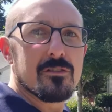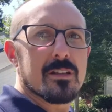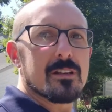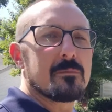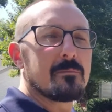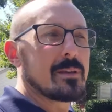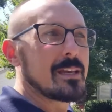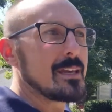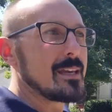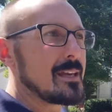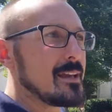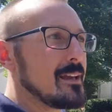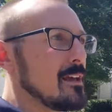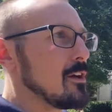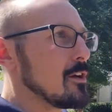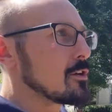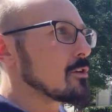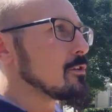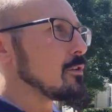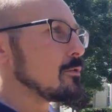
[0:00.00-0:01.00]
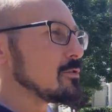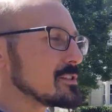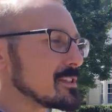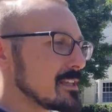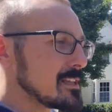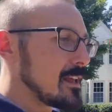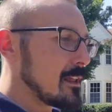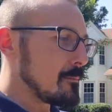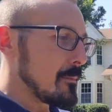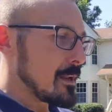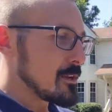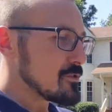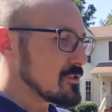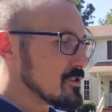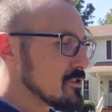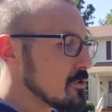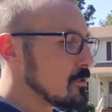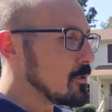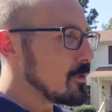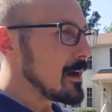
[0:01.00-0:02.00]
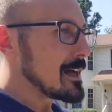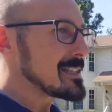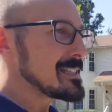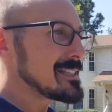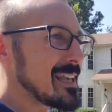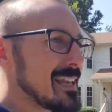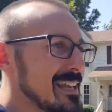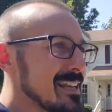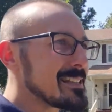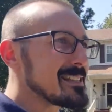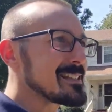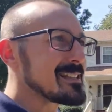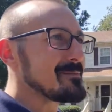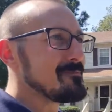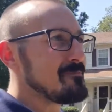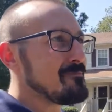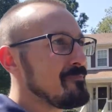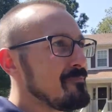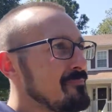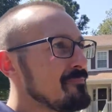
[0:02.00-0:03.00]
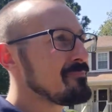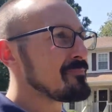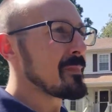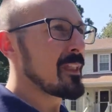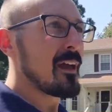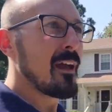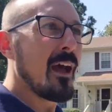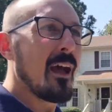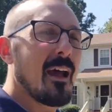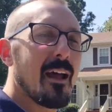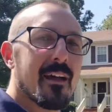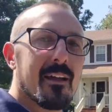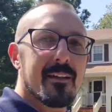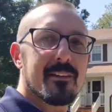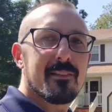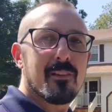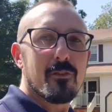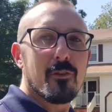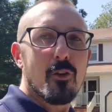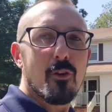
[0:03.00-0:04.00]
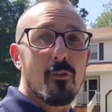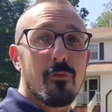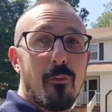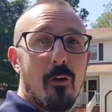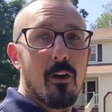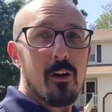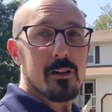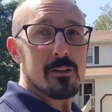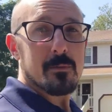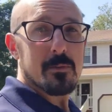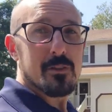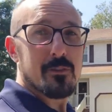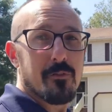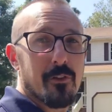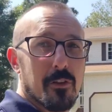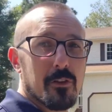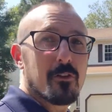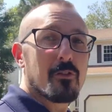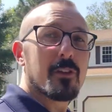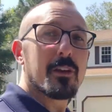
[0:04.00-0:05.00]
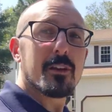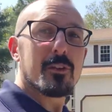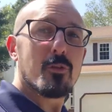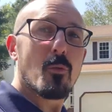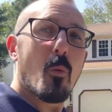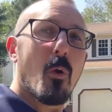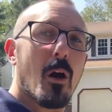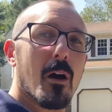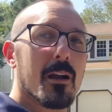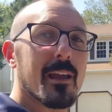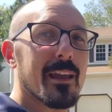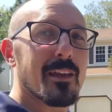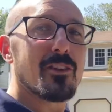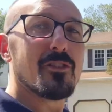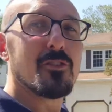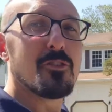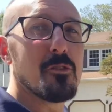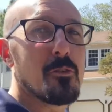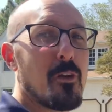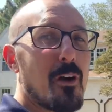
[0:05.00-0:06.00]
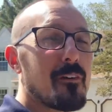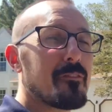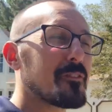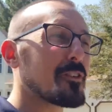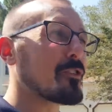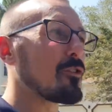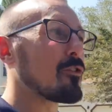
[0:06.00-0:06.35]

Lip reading: going to be close to the elementary school. I'd say it's a little far, especially for a little kid to walk, and you do have to